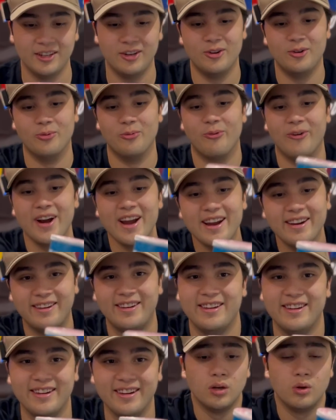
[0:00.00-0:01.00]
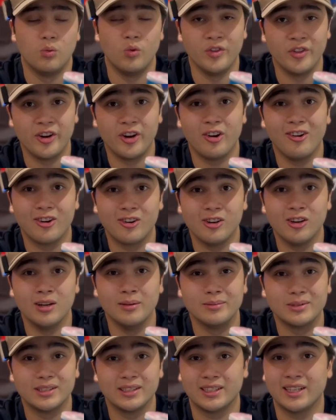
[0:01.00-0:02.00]
Oh, Randy. When they're all
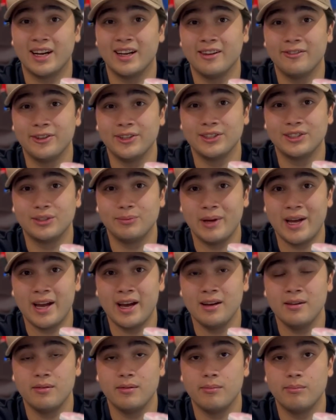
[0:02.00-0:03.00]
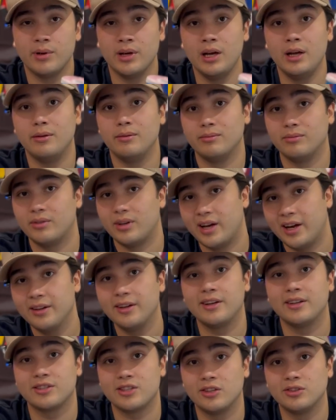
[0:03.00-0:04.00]
crumbs, it kind of is bad, but I
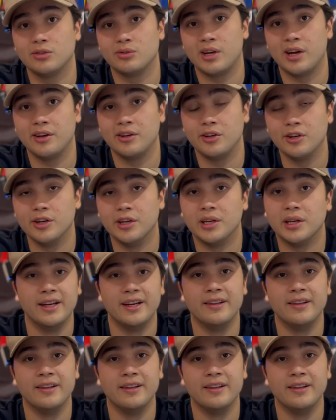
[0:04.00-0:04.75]
think it's also kind of good.